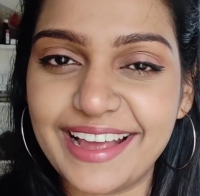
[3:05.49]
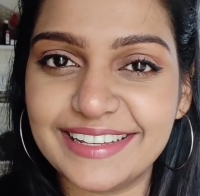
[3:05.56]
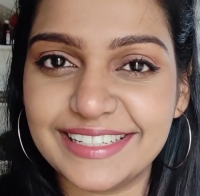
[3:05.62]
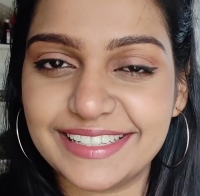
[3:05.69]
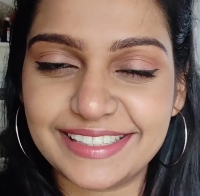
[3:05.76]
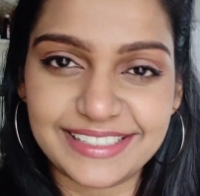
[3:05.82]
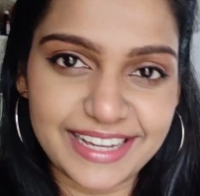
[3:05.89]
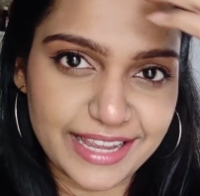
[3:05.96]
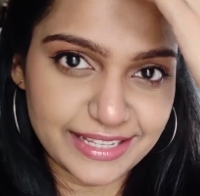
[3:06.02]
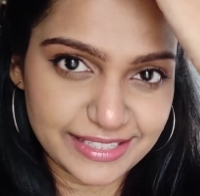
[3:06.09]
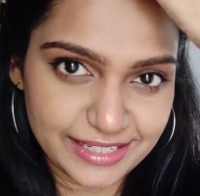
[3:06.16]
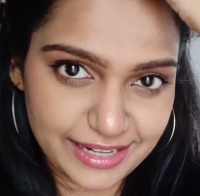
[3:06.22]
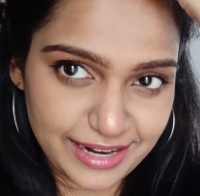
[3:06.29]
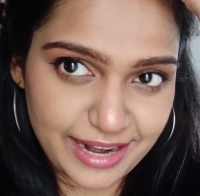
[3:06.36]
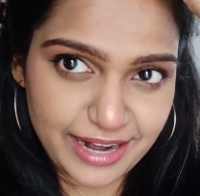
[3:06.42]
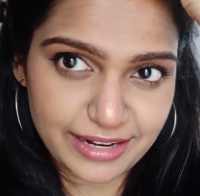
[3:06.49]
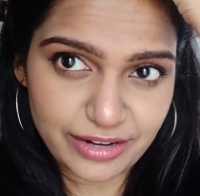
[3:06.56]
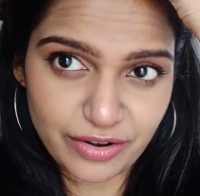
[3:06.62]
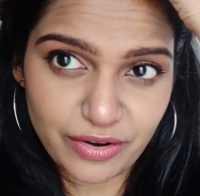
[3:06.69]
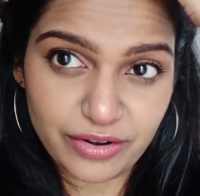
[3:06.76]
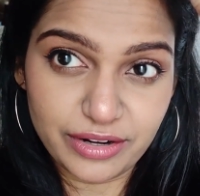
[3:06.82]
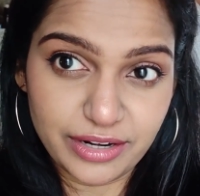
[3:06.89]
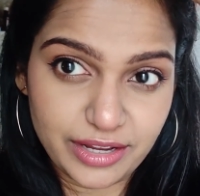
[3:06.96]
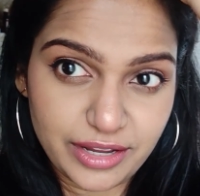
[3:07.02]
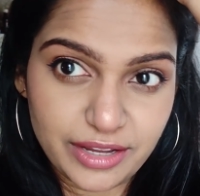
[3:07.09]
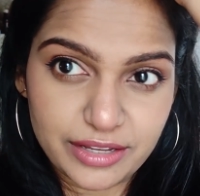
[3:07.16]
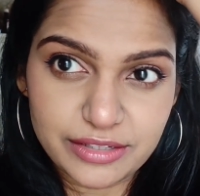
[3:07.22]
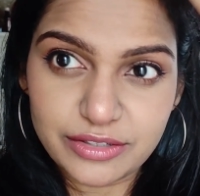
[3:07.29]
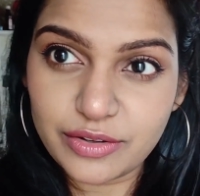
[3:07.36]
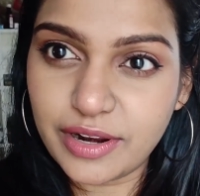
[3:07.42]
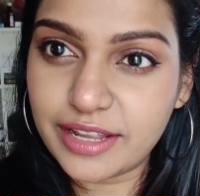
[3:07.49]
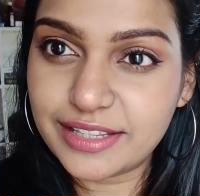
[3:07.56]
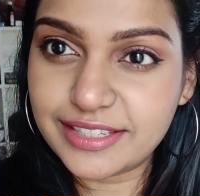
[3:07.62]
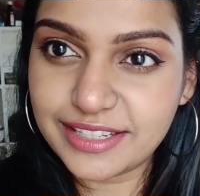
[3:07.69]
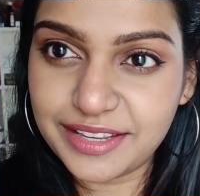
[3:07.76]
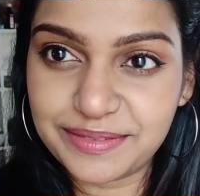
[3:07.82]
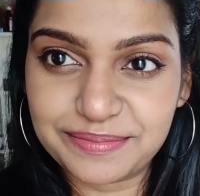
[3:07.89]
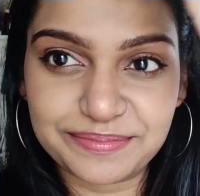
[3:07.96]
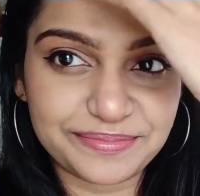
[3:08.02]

I just change it later on. So let's see.